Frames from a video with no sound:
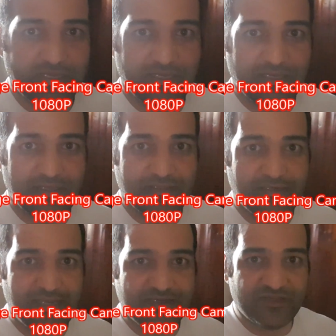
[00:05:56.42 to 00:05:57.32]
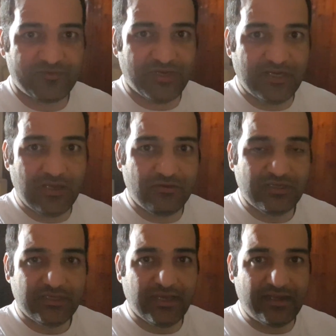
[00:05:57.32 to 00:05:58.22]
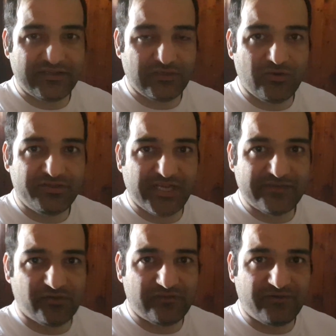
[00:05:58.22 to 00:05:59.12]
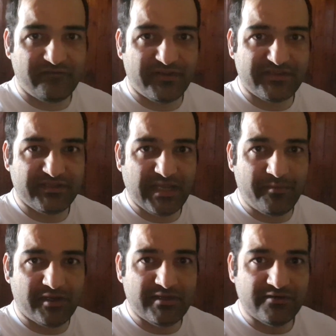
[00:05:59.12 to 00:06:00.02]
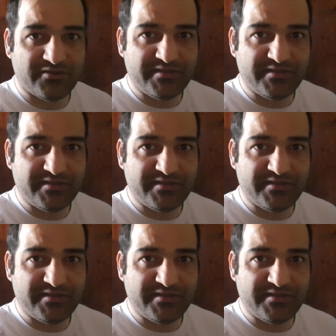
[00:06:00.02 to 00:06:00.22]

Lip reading: the light is pretty low, and it's a good test for the front-facing camera to